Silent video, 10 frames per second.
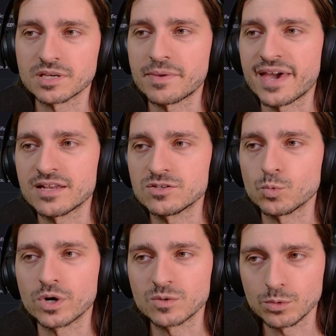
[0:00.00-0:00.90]
Command,
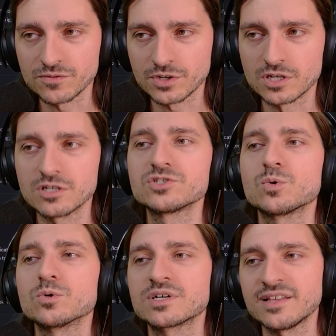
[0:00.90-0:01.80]
Werewolf Curse, or